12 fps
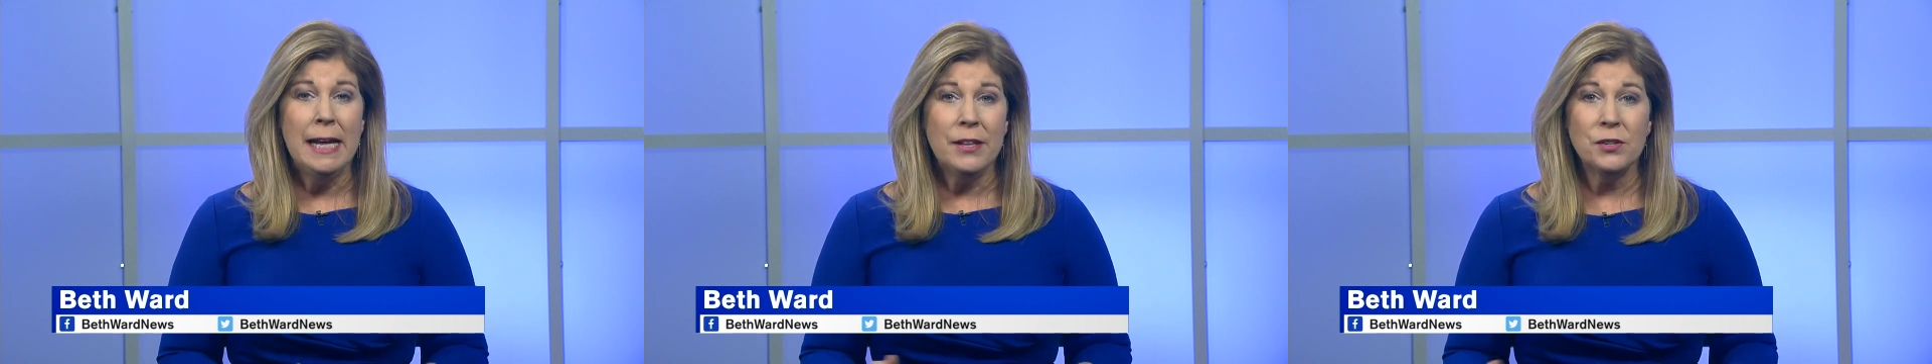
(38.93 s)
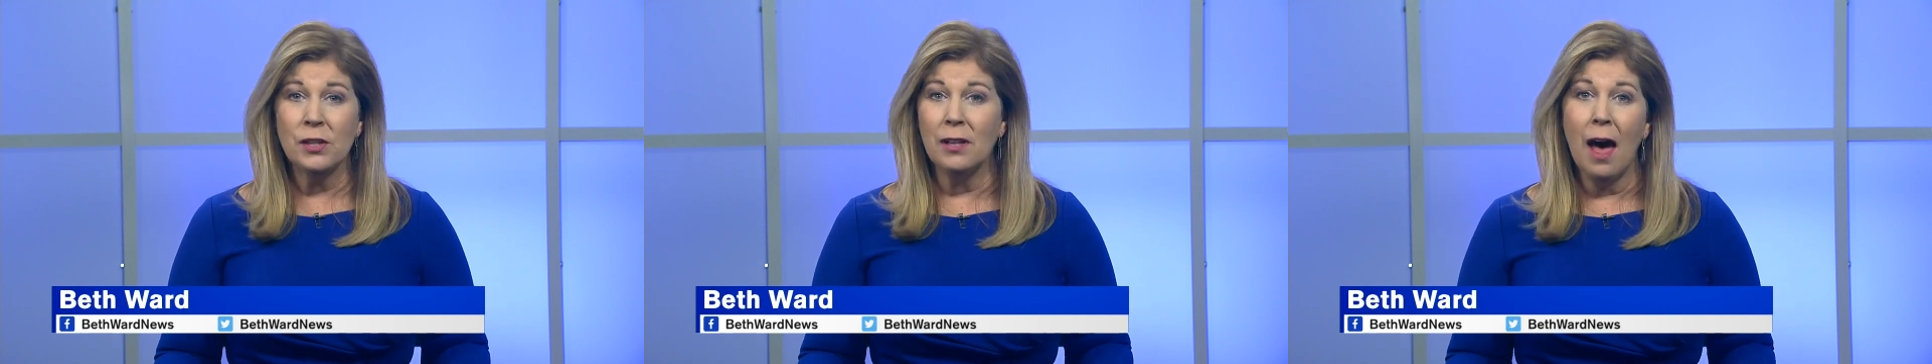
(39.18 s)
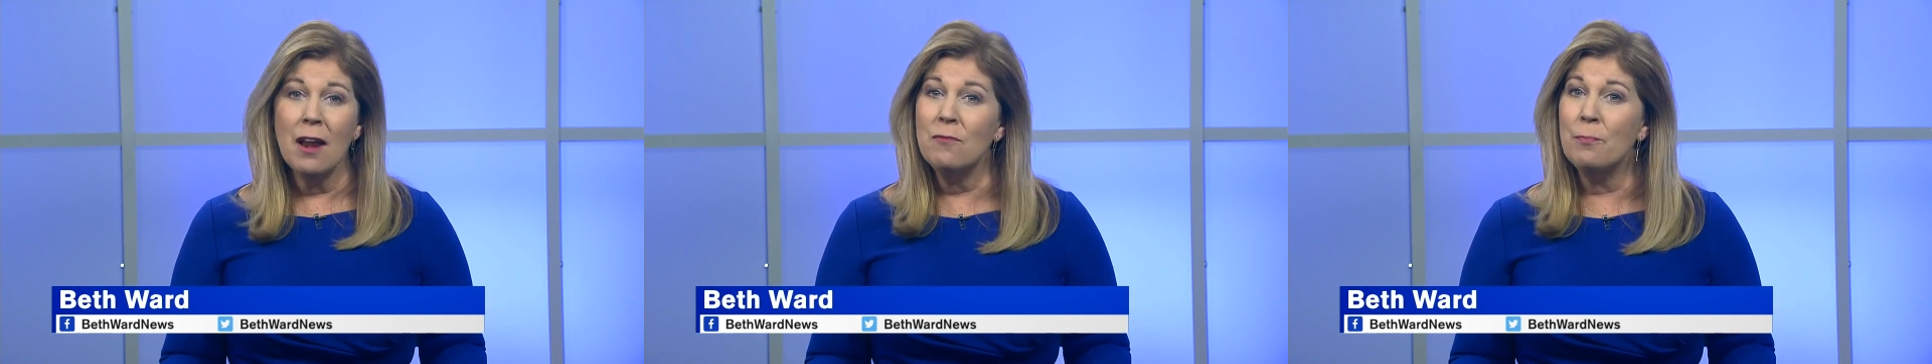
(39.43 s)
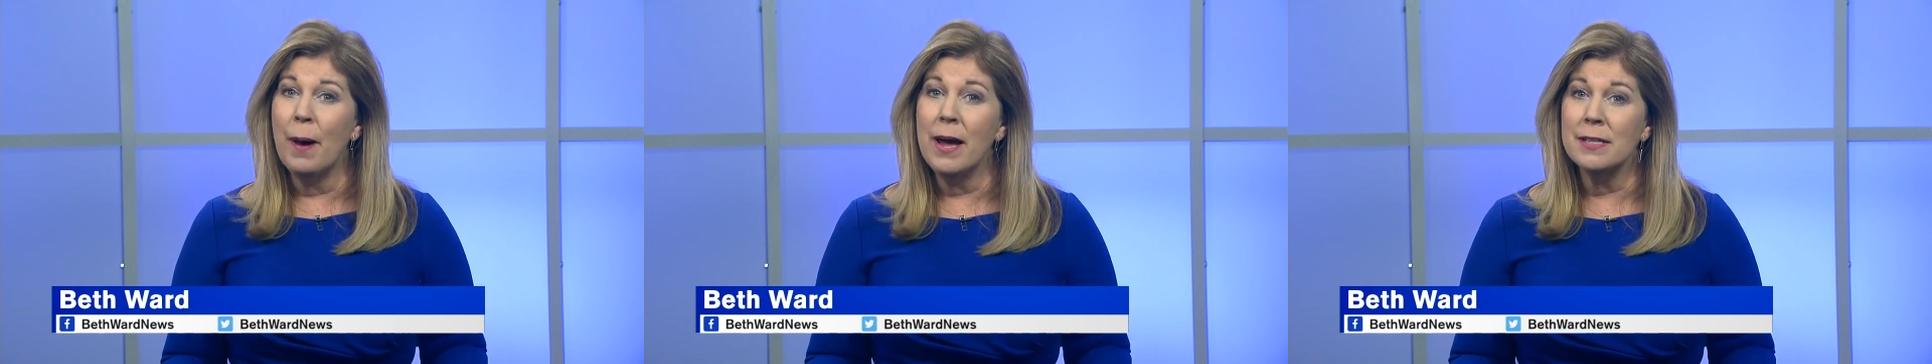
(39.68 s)
There's a lot
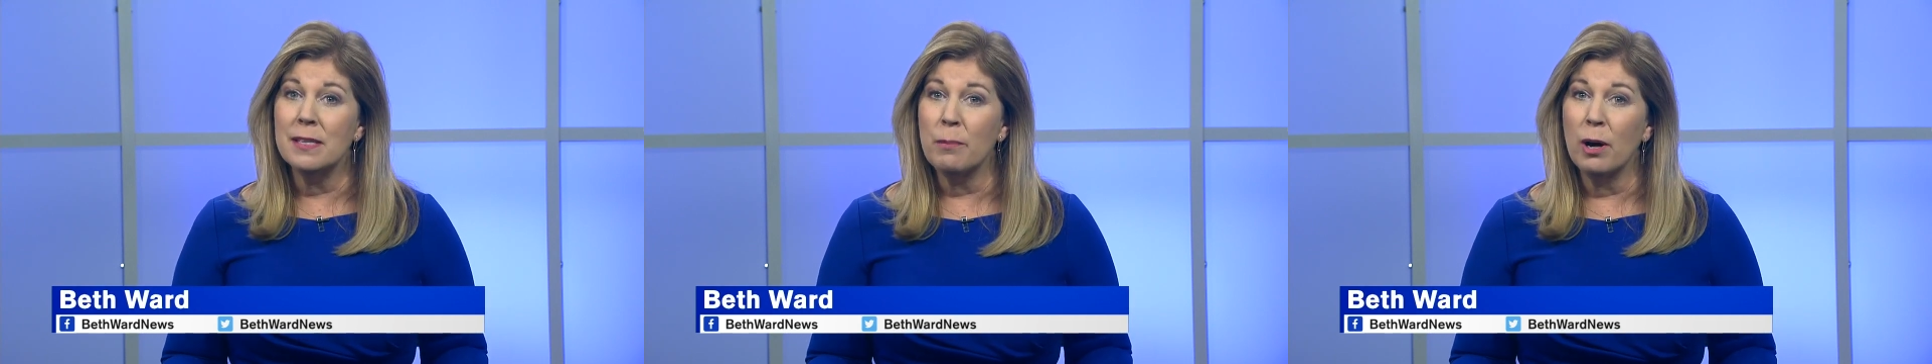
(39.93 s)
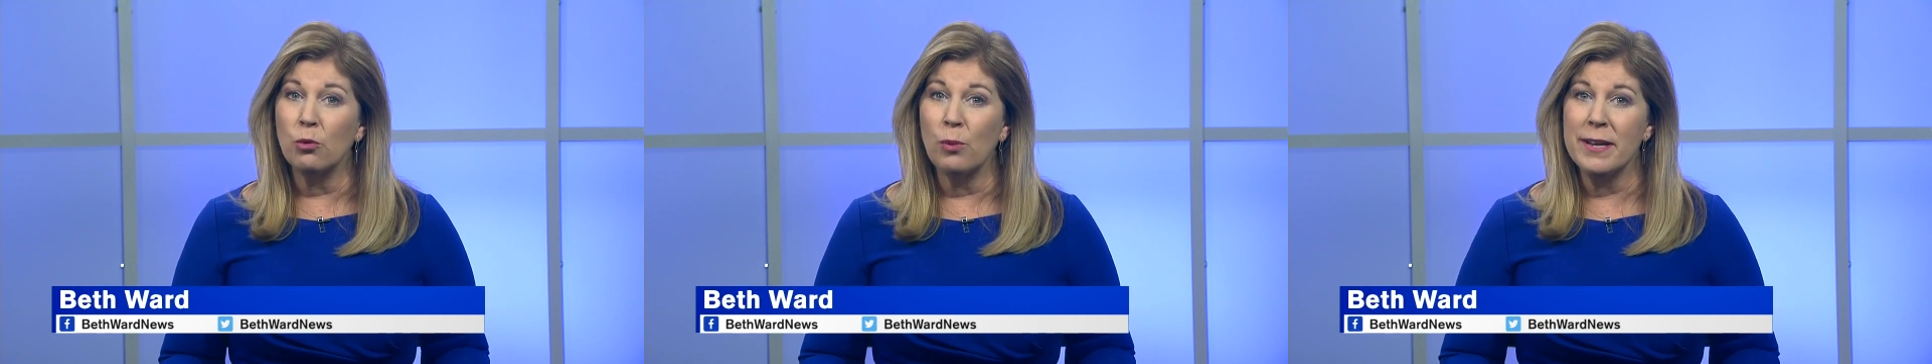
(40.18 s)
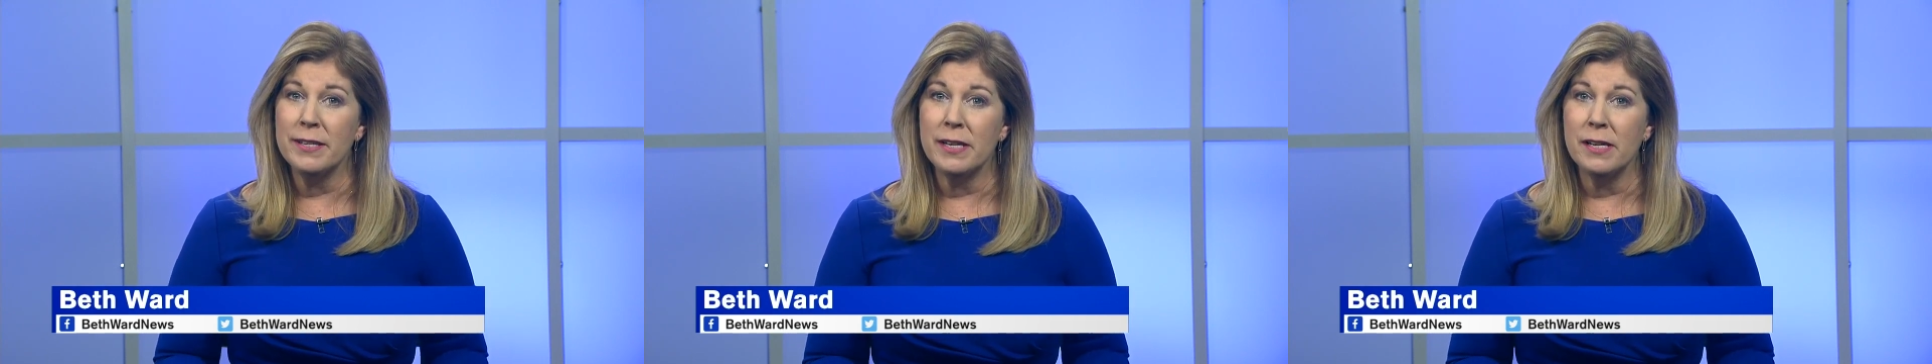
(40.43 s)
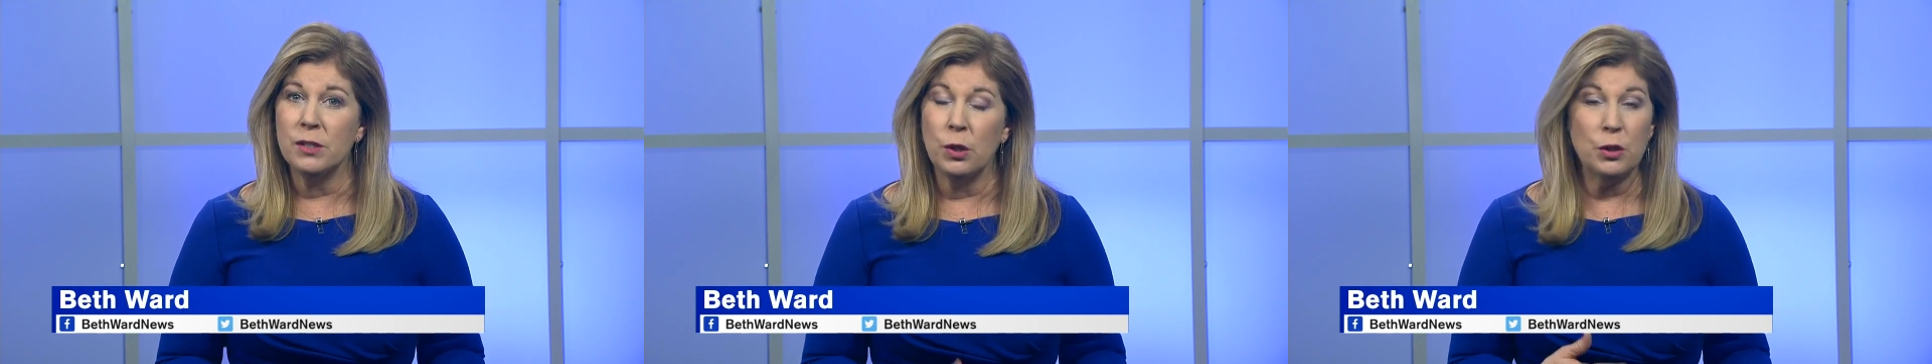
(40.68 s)
of buzz among
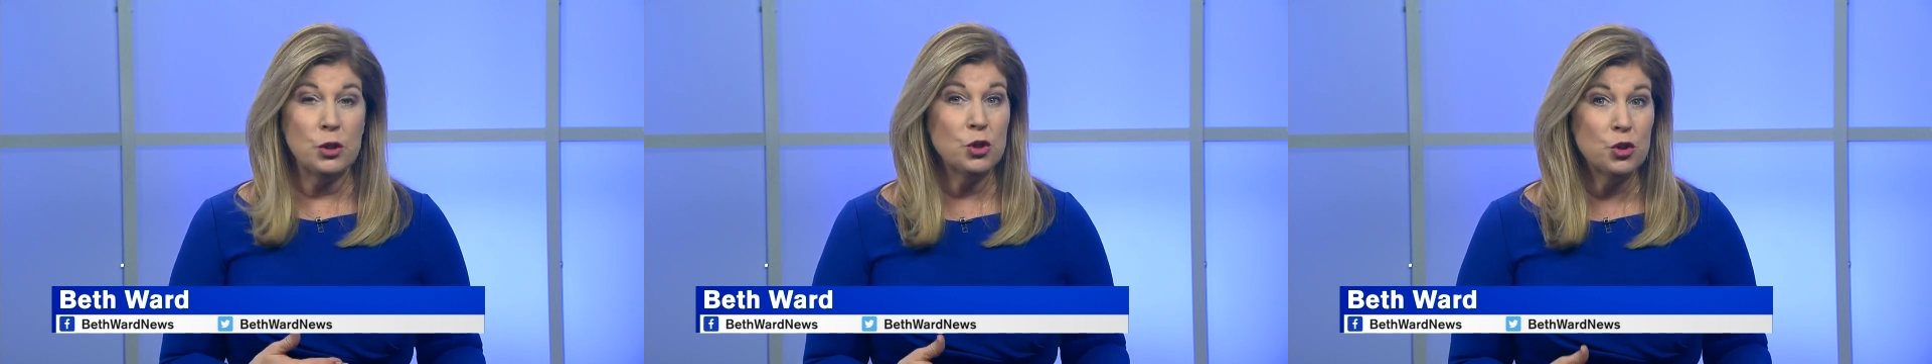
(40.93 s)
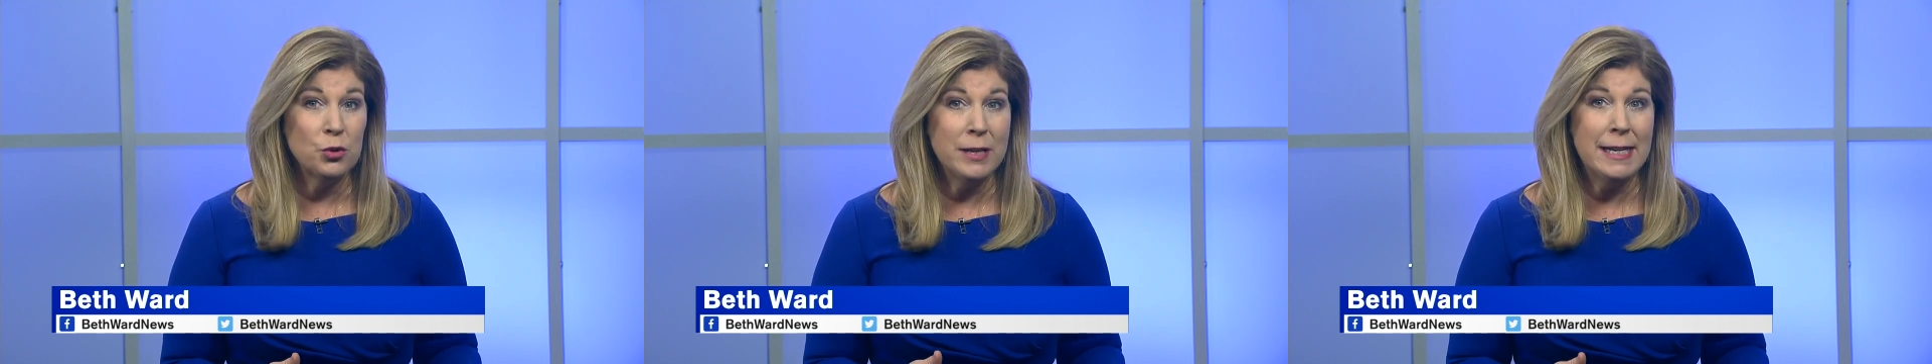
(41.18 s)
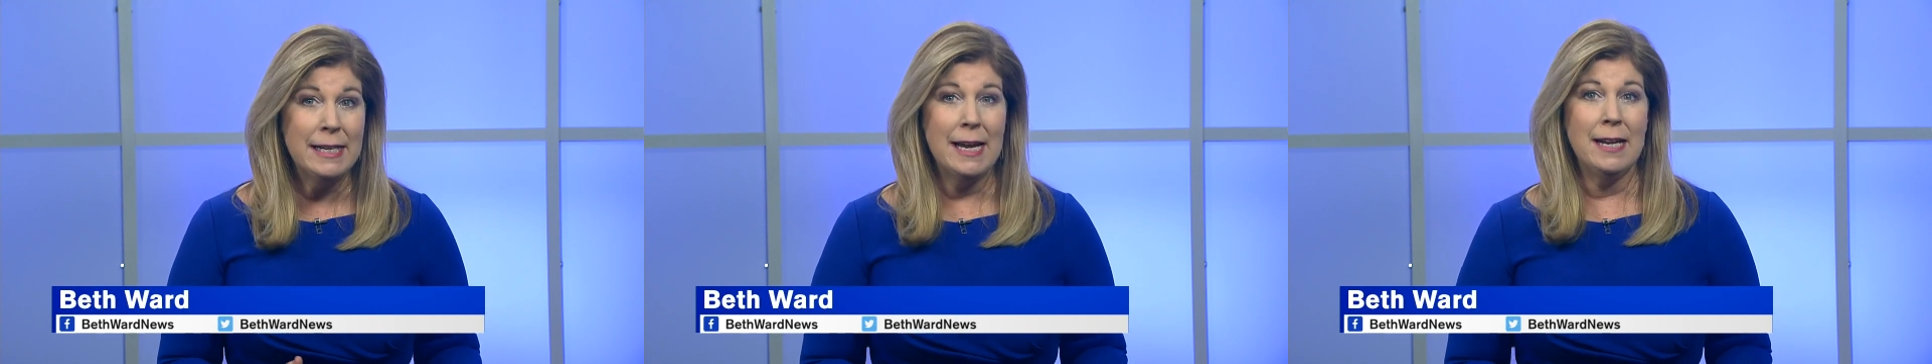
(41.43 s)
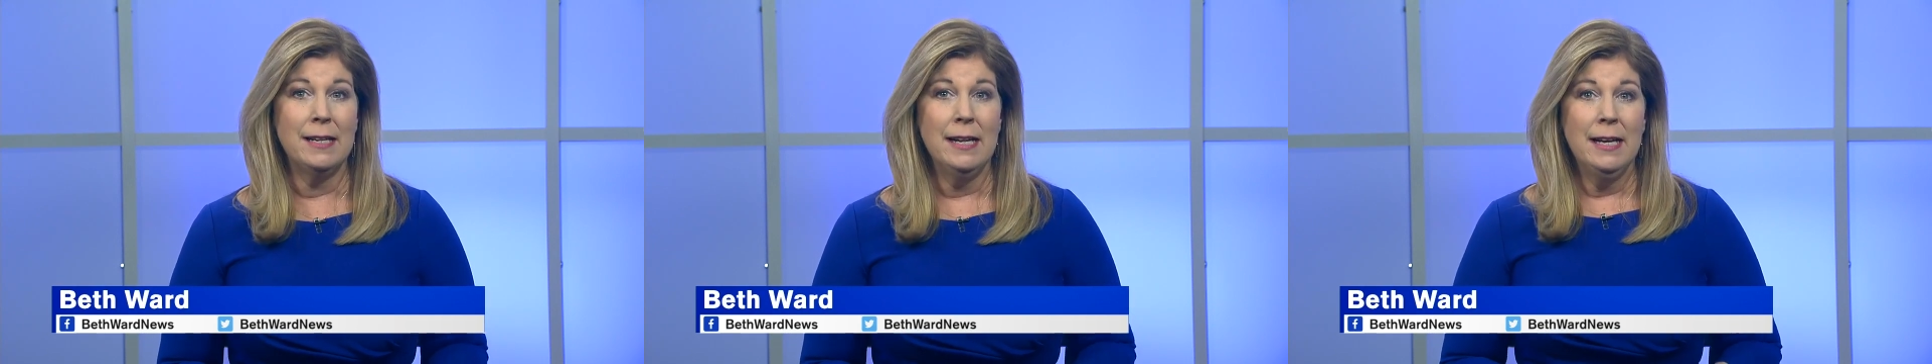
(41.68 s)
residents on the street
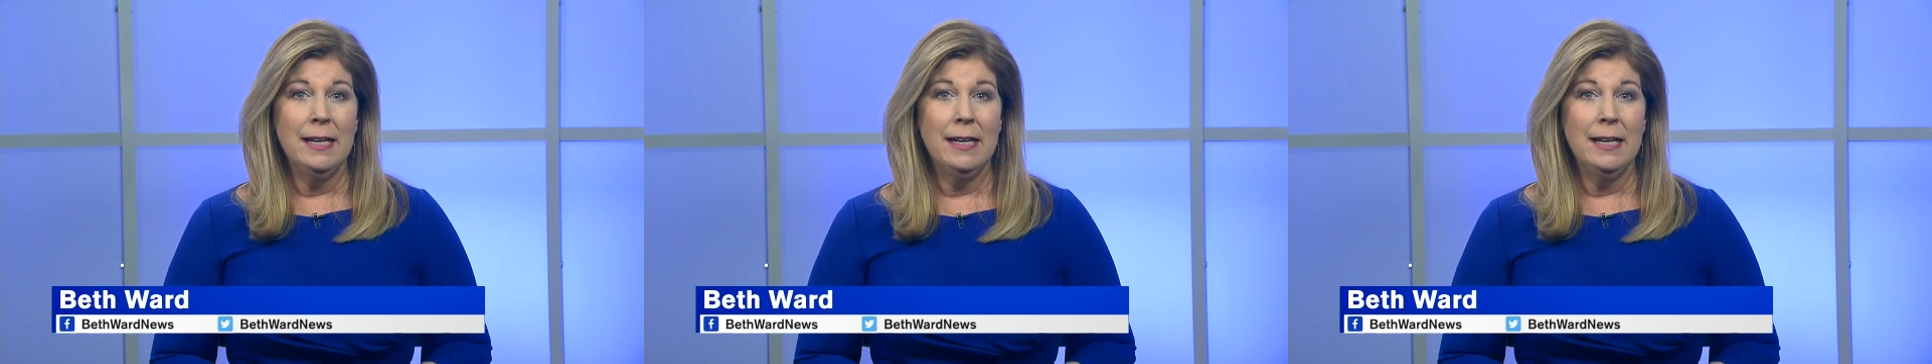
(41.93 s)
and